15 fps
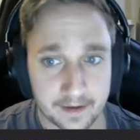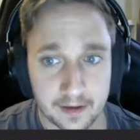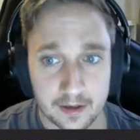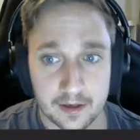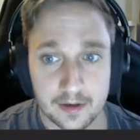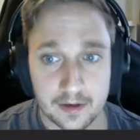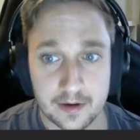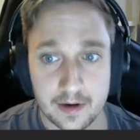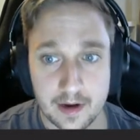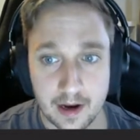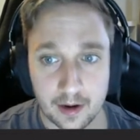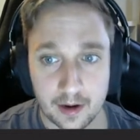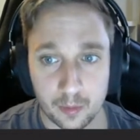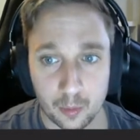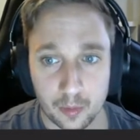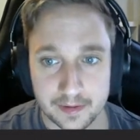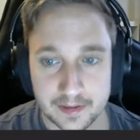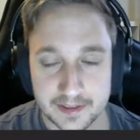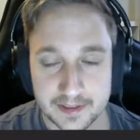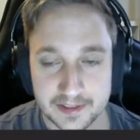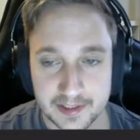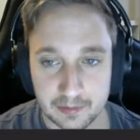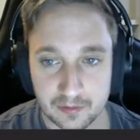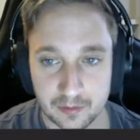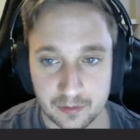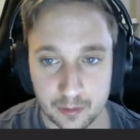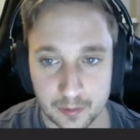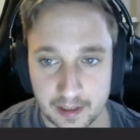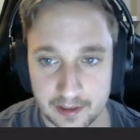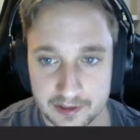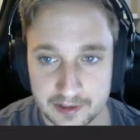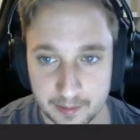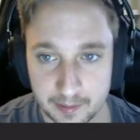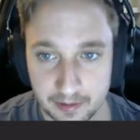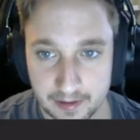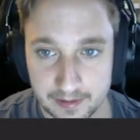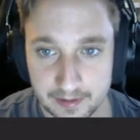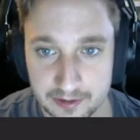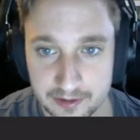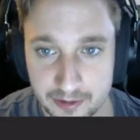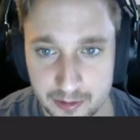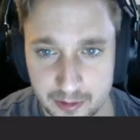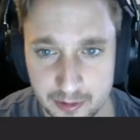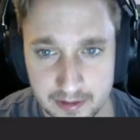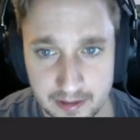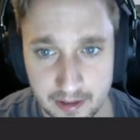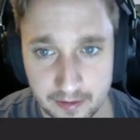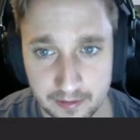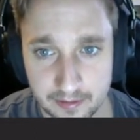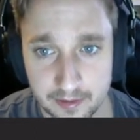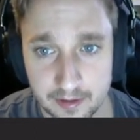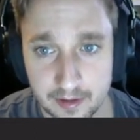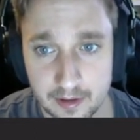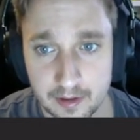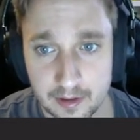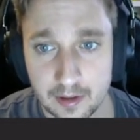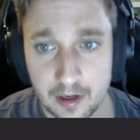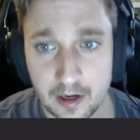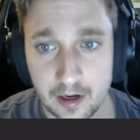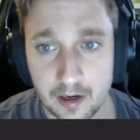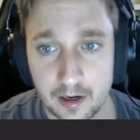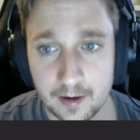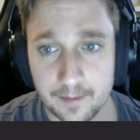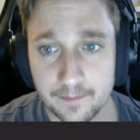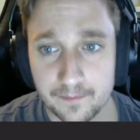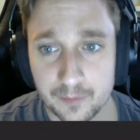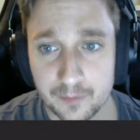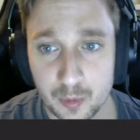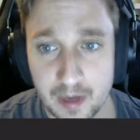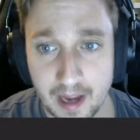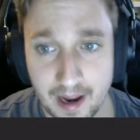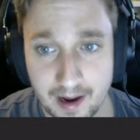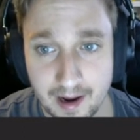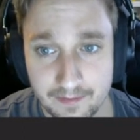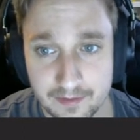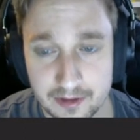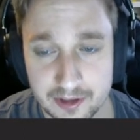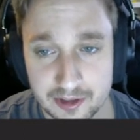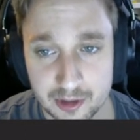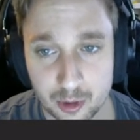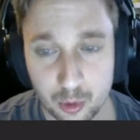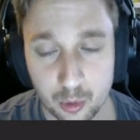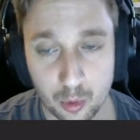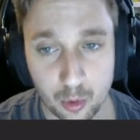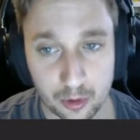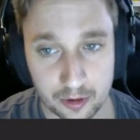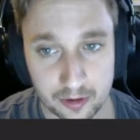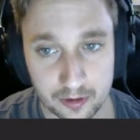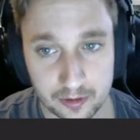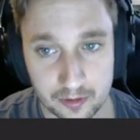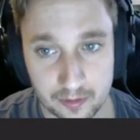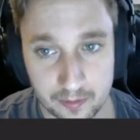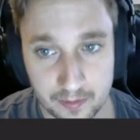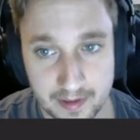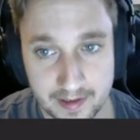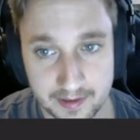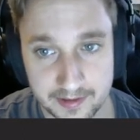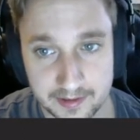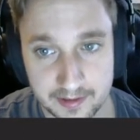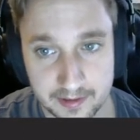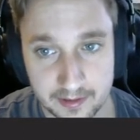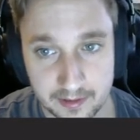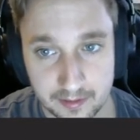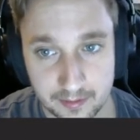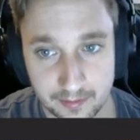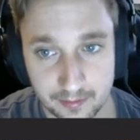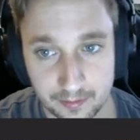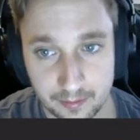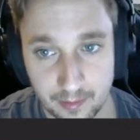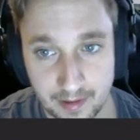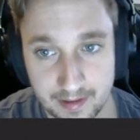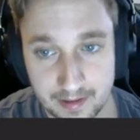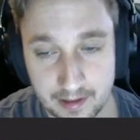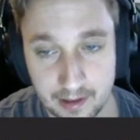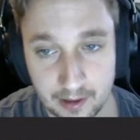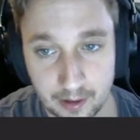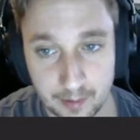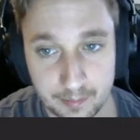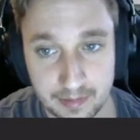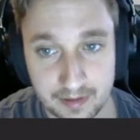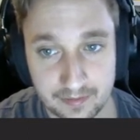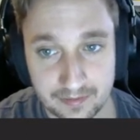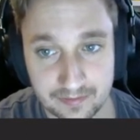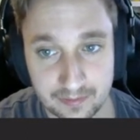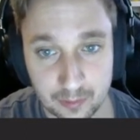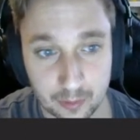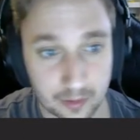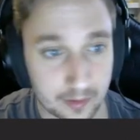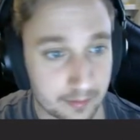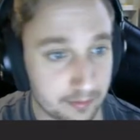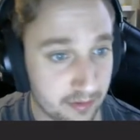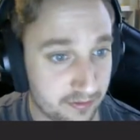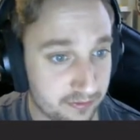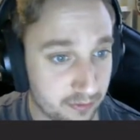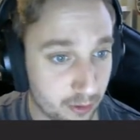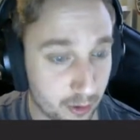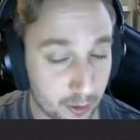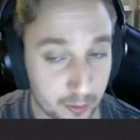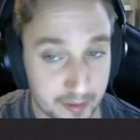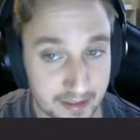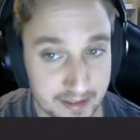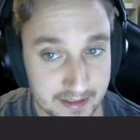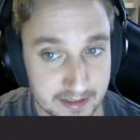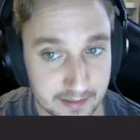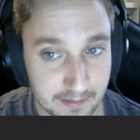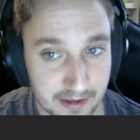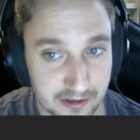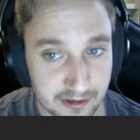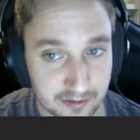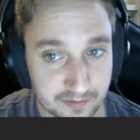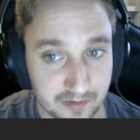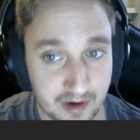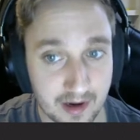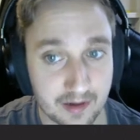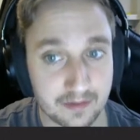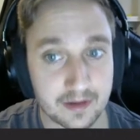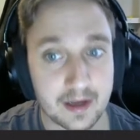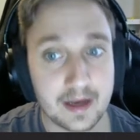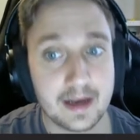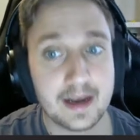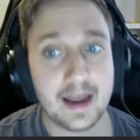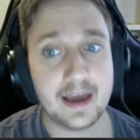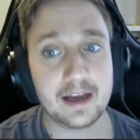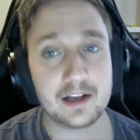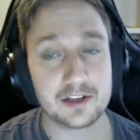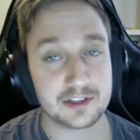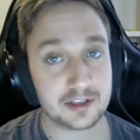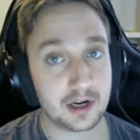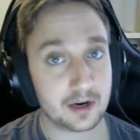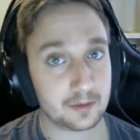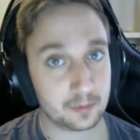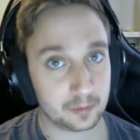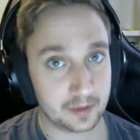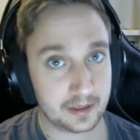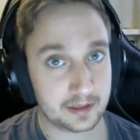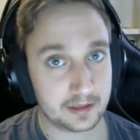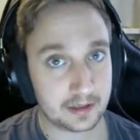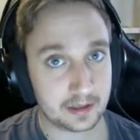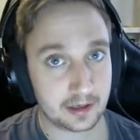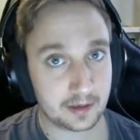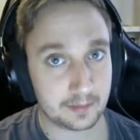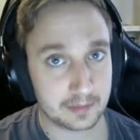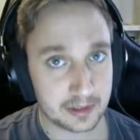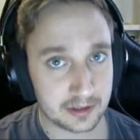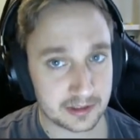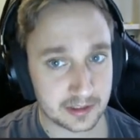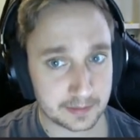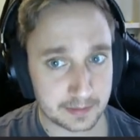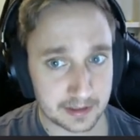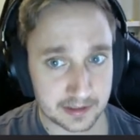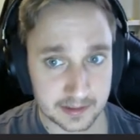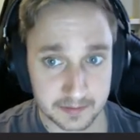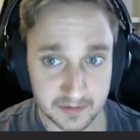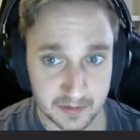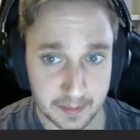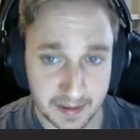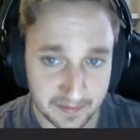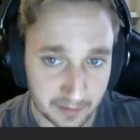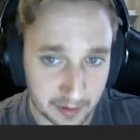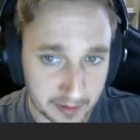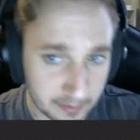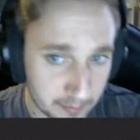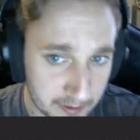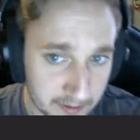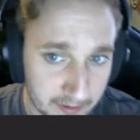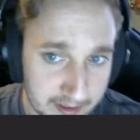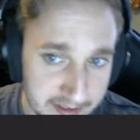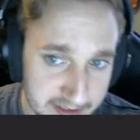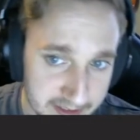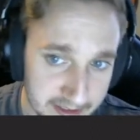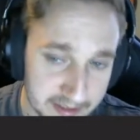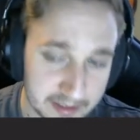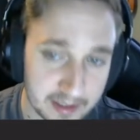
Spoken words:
Now one last thing before we kind of start playing this through together. We have this quarter rest right here on beat 4 before we get to measure 5, and it's not written in our music, and some of you may have already realized this,